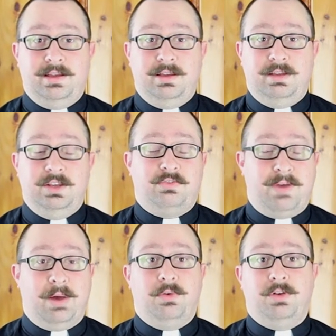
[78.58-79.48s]
he's
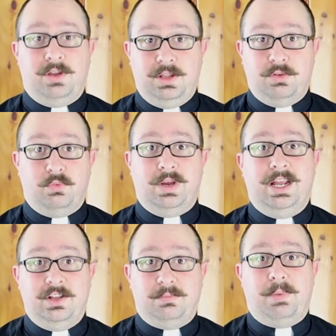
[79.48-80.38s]
found in the
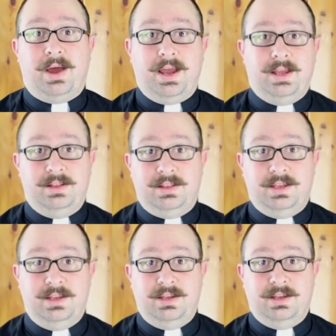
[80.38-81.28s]
reeds by
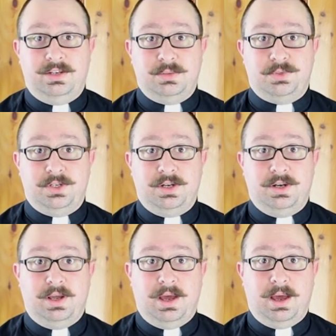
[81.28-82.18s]
the
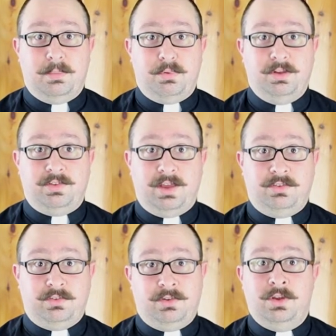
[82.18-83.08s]
Egyptian
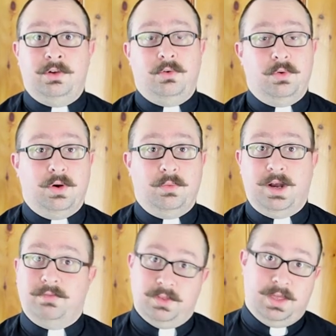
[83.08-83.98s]
princess, or
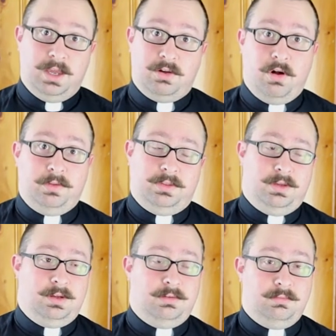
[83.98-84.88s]
whatever they called
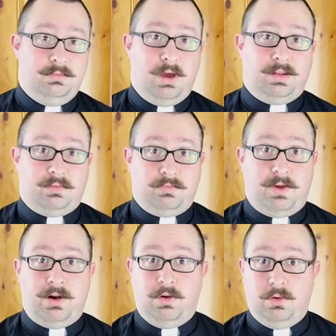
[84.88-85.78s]
the not
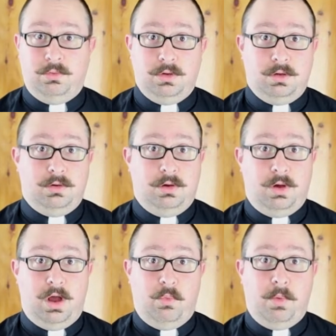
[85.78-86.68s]
pharaoh
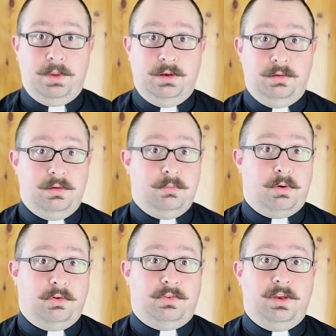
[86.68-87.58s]
woman
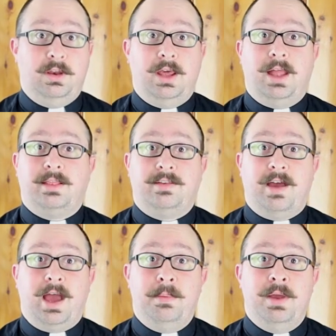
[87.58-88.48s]
person at the
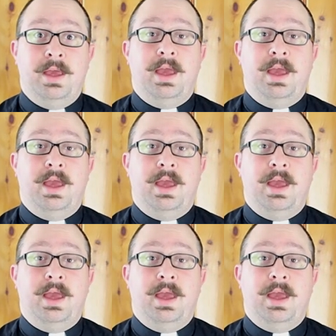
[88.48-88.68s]
time,